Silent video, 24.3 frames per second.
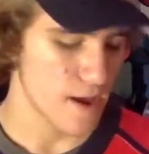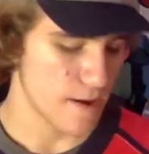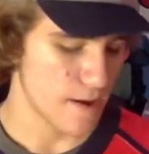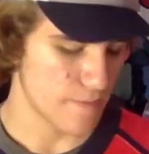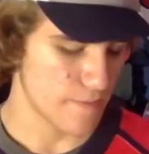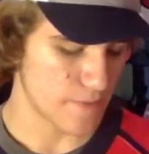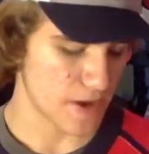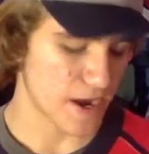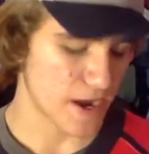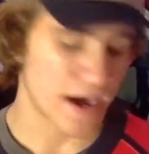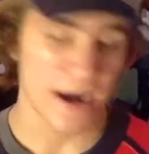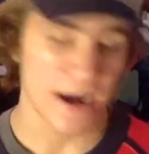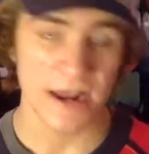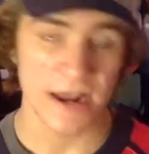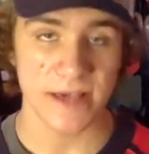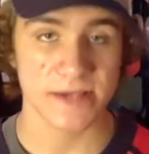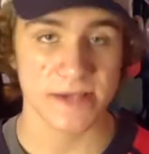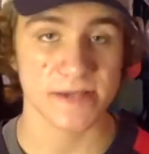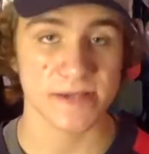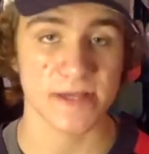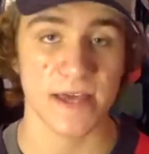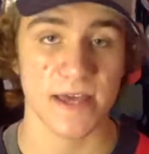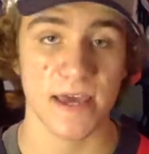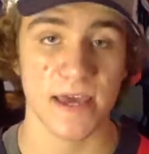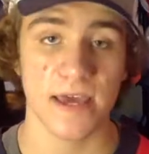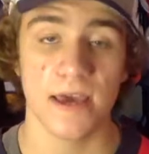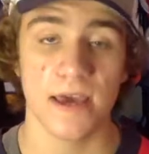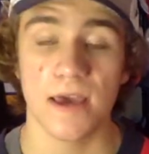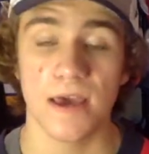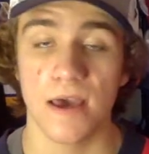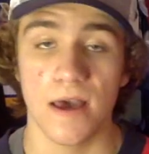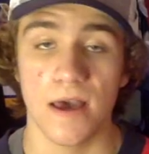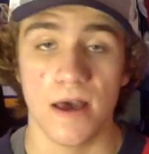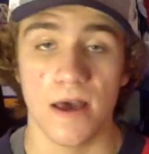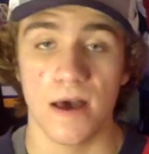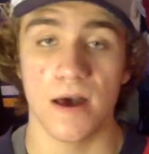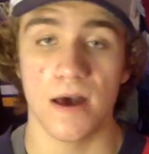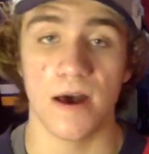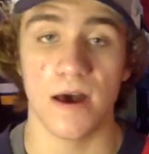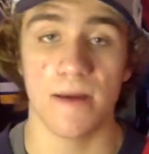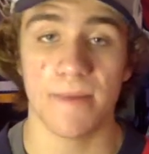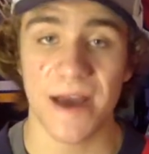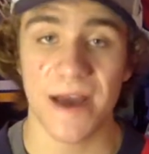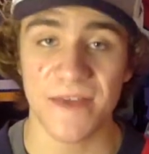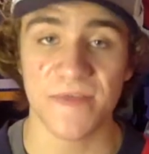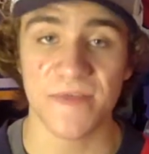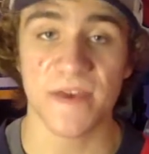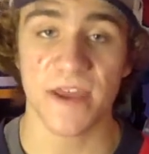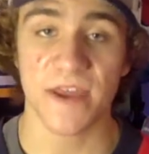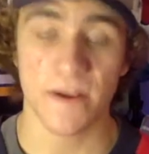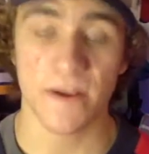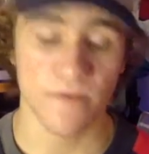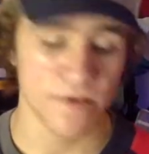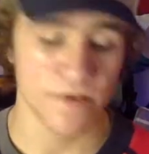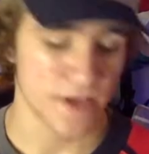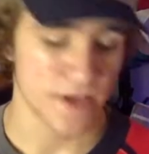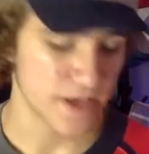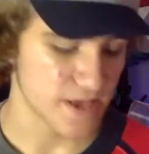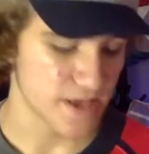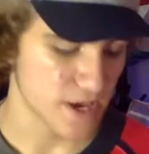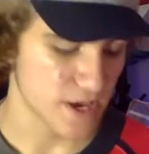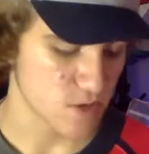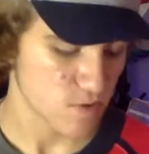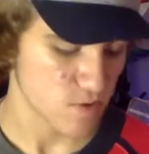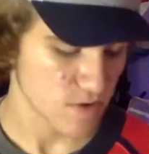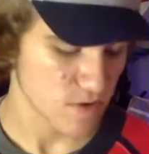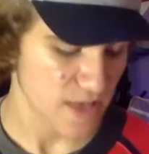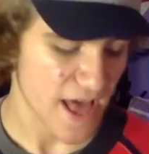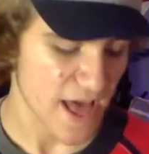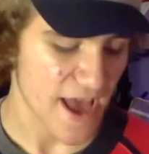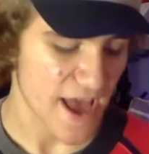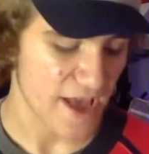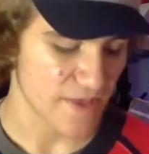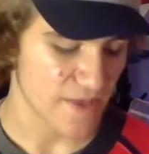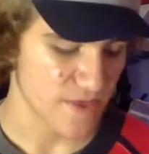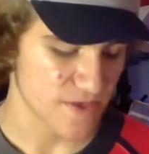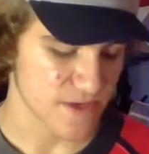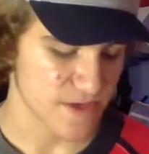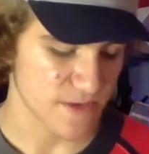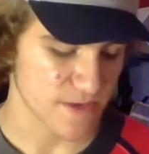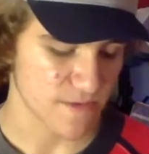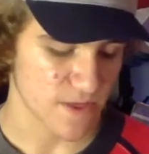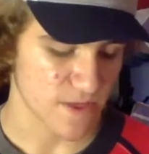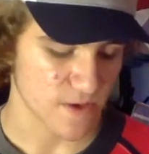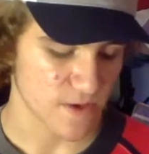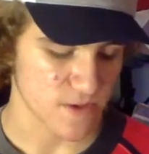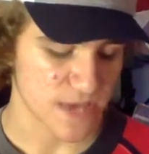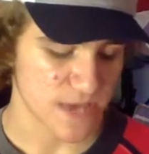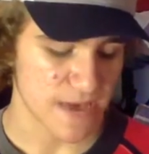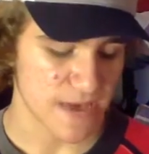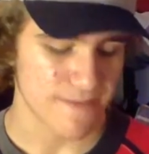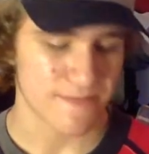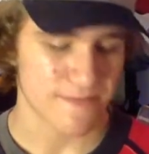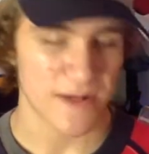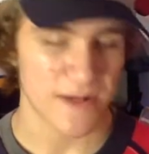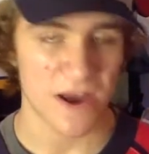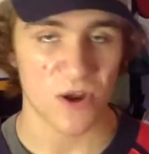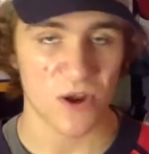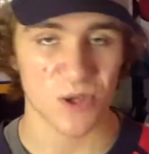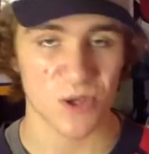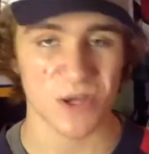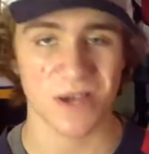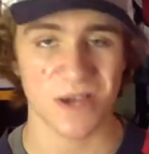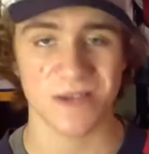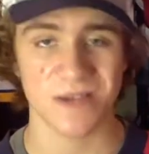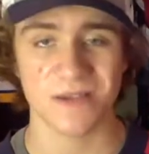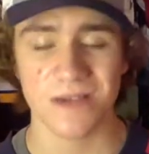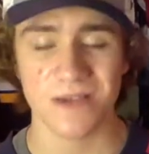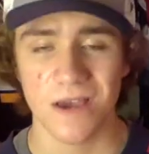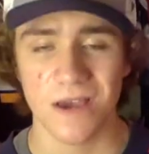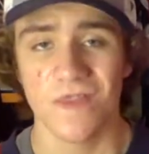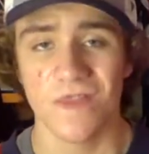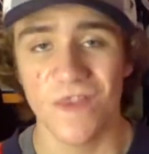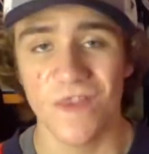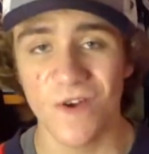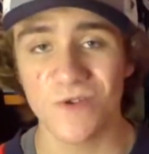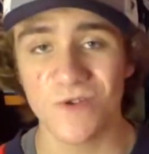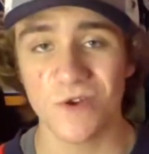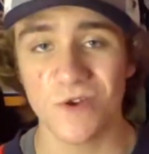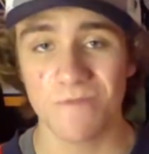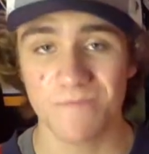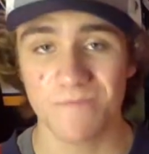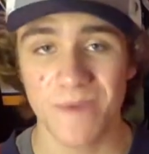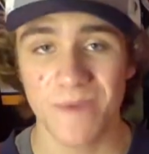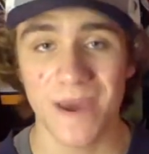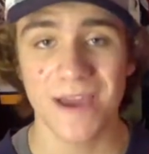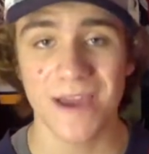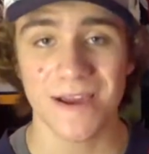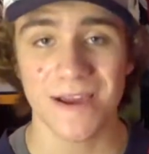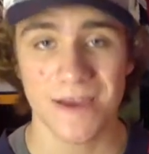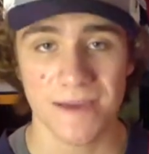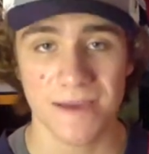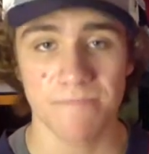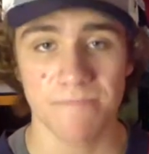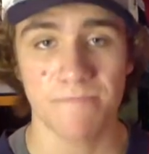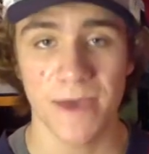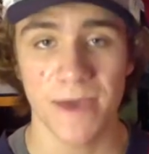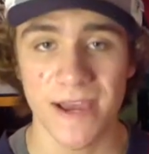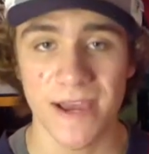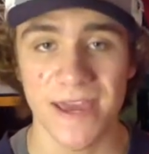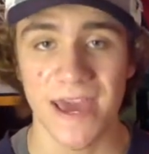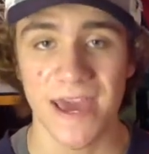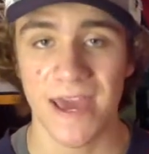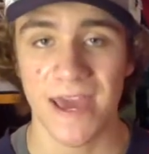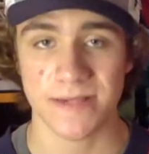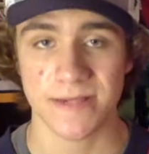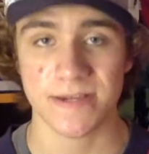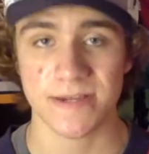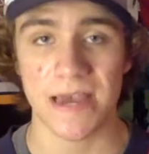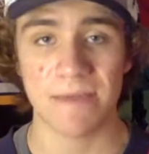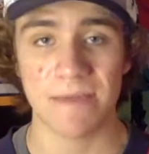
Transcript: But honestly, I think it really does rely on some of those type of players, because those are big, big hits.